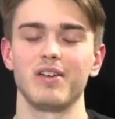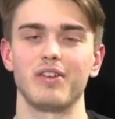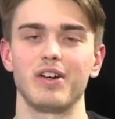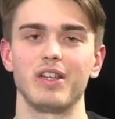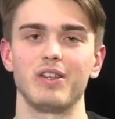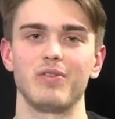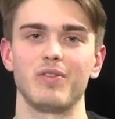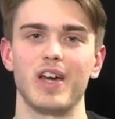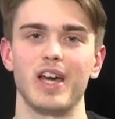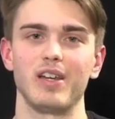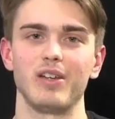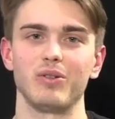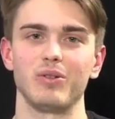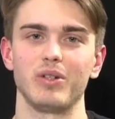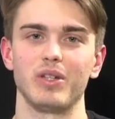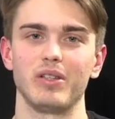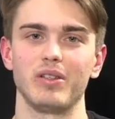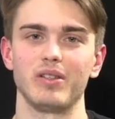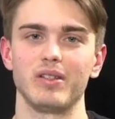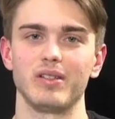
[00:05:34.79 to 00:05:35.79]
value
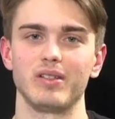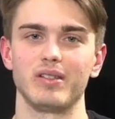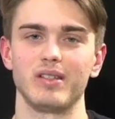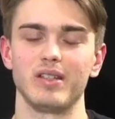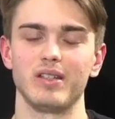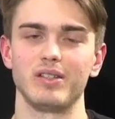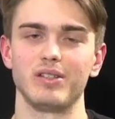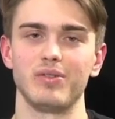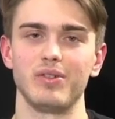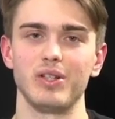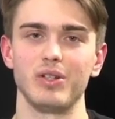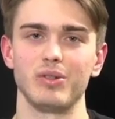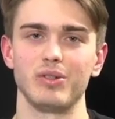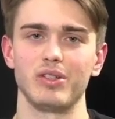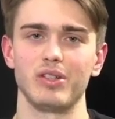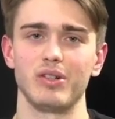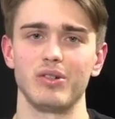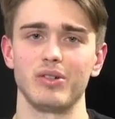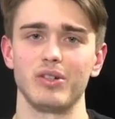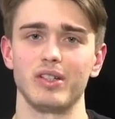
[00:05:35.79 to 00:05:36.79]
in this video
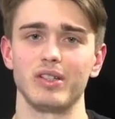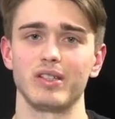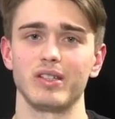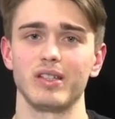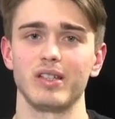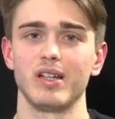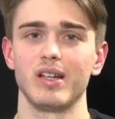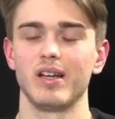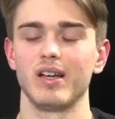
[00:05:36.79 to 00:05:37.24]
series.